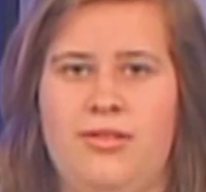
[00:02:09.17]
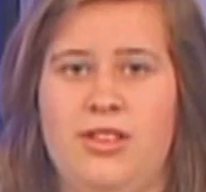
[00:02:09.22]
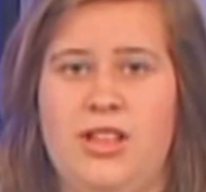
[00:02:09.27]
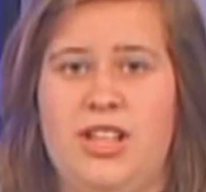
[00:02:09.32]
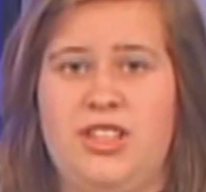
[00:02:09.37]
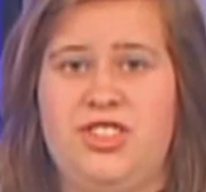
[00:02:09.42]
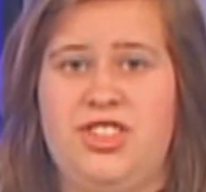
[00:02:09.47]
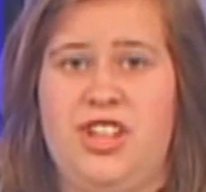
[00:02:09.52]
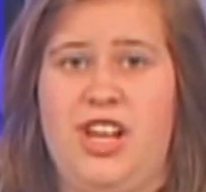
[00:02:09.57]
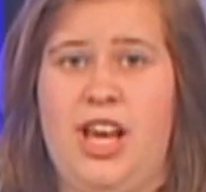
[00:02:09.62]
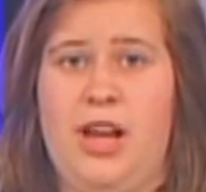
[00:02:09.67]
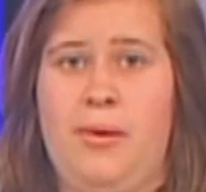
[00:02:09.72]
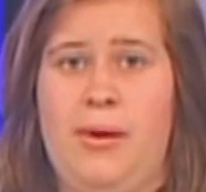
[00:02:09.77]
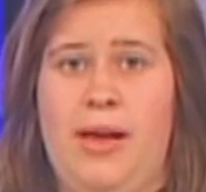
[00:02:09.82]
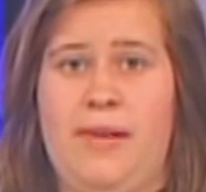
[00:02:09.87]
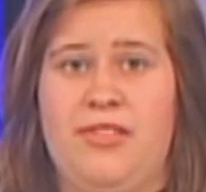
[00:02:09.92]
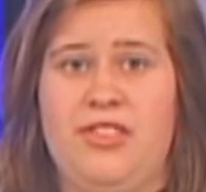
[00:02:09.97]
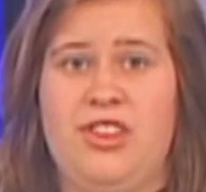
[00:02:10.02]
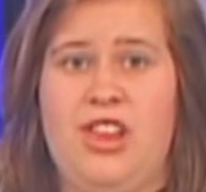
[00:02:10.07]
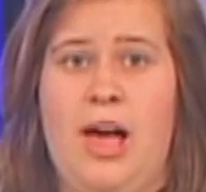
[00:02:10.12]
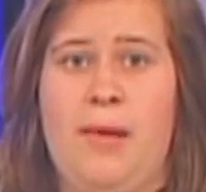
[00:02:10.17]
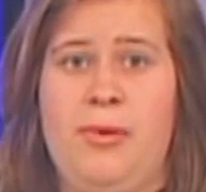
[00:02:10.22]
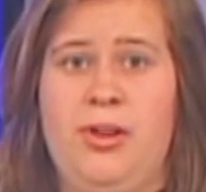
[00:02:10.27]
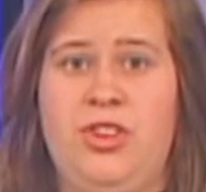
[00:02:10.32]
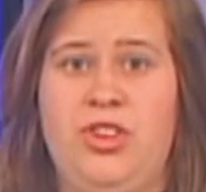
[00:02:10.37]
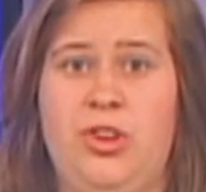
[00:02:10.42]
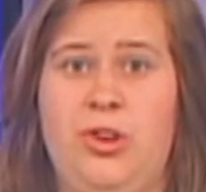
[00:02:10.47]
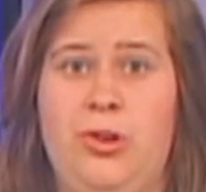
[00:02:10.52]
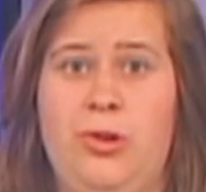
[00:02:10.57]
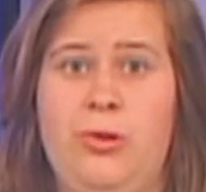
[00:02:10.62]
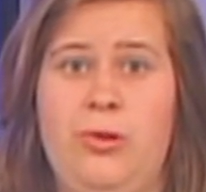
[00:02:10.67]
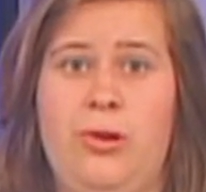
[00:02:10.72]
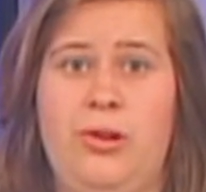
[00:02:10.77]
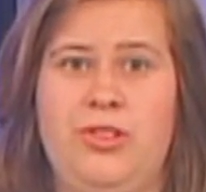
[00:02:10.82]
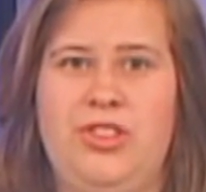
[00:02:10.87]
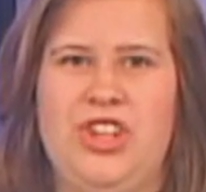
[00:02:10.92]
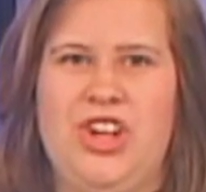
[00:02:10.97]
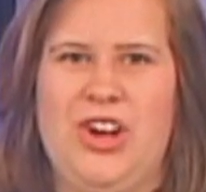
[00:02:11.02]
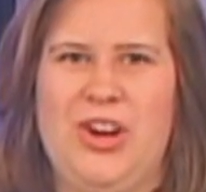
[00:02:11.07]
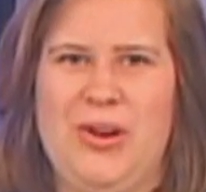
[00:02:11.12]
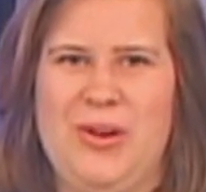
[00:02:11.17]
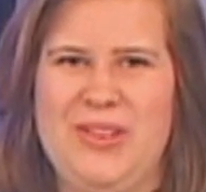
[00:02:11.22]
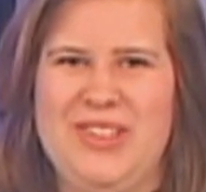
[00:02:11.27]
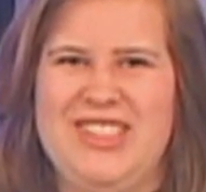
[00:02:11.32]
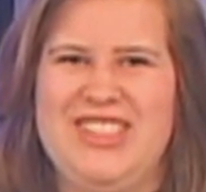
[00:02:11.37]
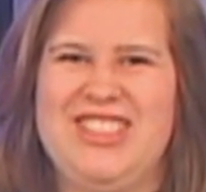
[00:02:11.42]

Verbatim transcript: For lunch today, we have a sloppy Joe, Joe